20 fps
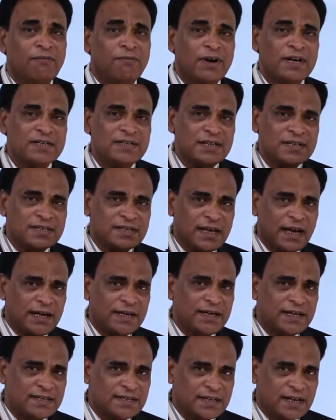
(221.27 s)
Once the
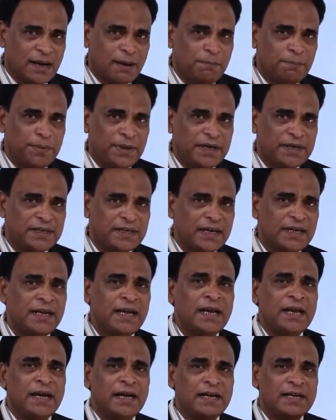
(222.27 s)
site is completed,
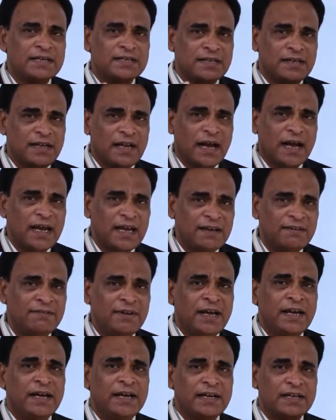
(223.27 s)
it is
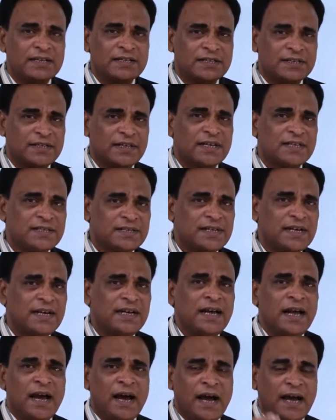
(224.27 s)
live, it is
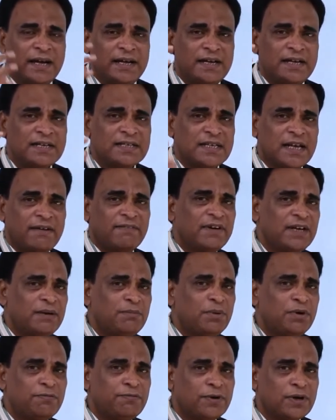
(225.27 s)
tested and it is
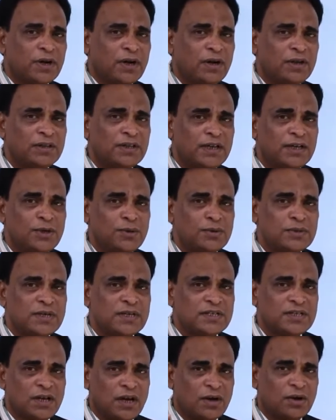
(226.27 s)
available for all the
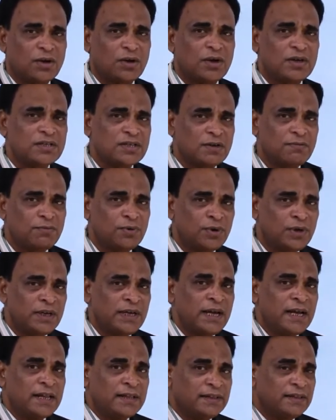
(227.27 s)
users across the
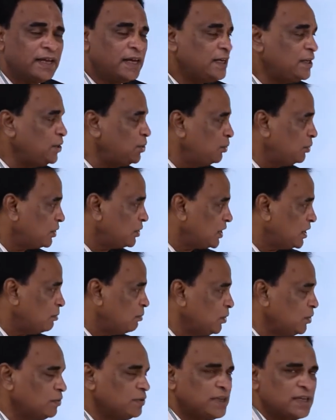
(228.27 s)
world, then you
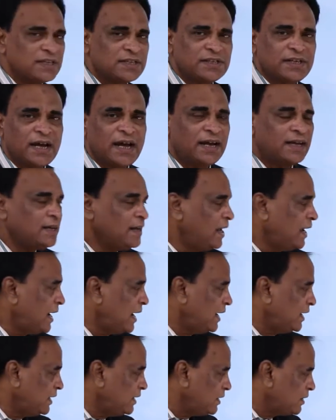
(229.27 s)
remove this tag
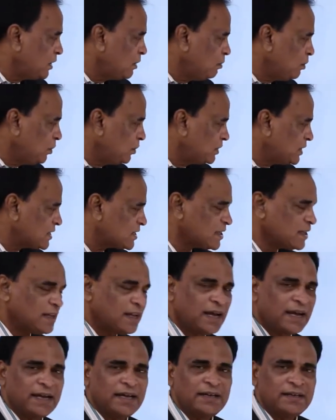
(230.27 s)
and remove this
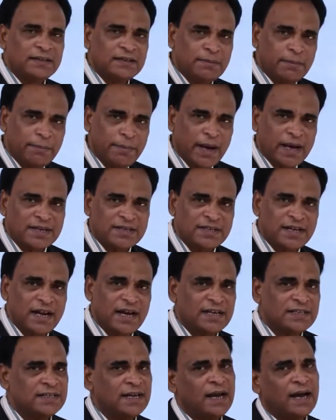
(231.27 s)
line the
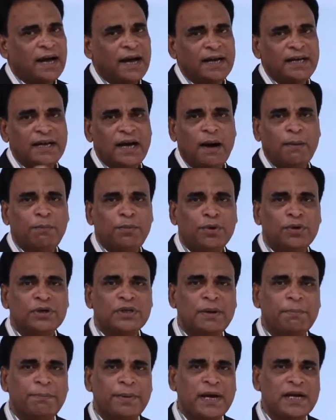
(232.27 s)
backslash and upload
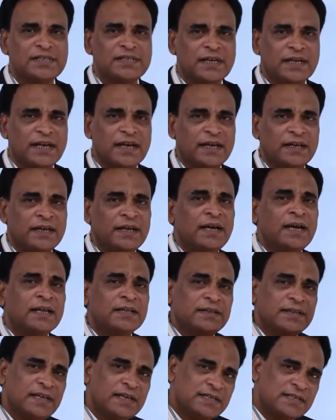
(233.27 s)
the page again.
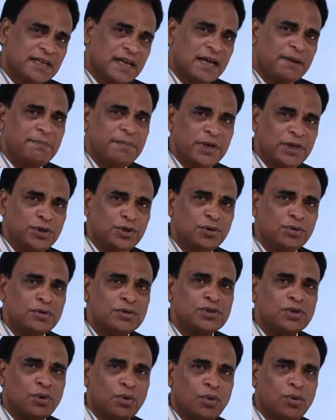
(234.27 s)
This can be
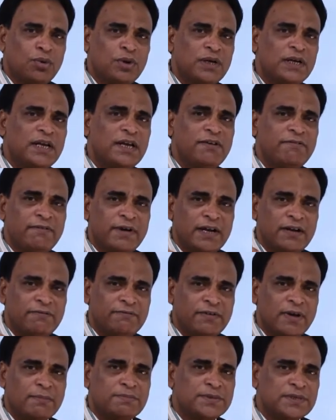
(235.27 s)
used only when
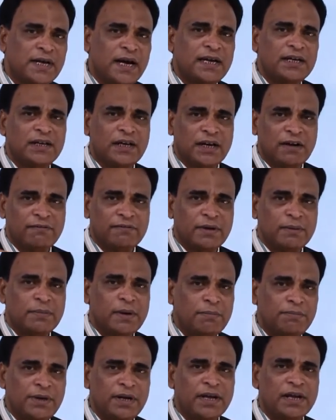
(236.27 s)
website or a web
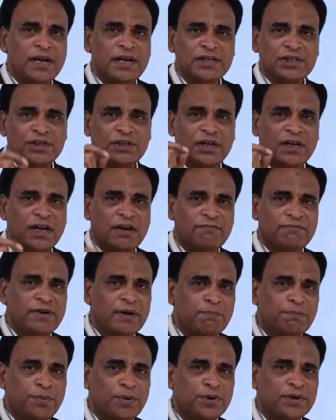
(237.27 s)
application or a
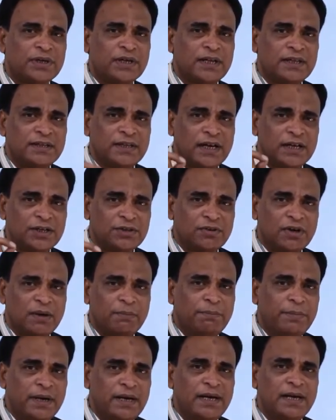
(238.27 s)
web portal that you are
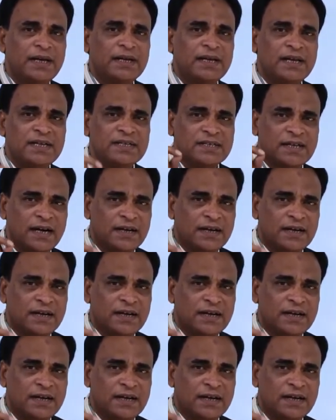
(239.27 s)
building is